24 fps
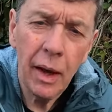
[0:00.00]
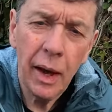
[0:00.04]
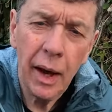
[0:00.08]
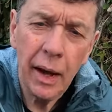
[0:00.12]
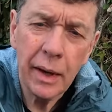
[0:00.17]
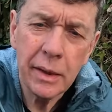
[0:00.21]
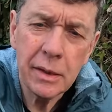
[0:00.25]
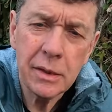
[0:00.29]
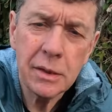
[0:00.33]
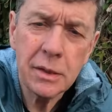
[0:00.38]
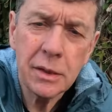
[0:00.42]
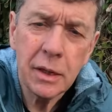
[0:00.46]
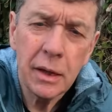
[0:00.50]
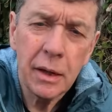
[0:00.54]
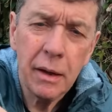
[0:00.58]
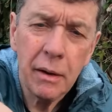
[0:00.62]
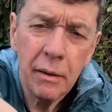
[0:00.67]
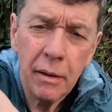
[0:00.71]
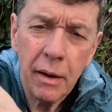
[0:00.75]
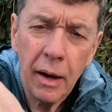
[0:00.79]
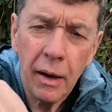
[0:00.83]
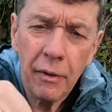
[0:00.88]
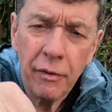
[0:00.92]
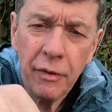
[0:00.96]
and
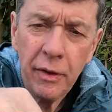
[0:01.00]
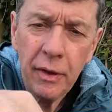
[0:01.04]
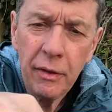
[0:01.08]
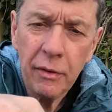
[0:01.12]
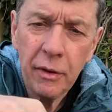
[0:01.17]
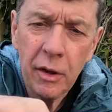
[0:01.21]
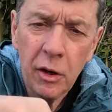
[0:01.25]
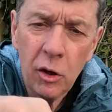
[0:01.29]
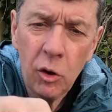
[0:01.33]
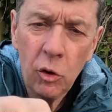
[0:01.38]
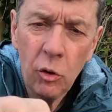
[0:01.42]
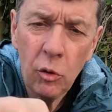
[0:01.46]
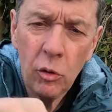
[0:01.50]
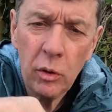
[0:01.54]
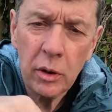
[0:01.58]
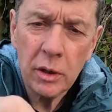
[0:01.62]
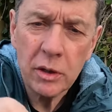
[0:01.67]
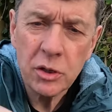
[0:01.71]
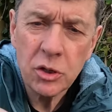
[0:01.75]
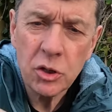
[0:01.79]
I think they call it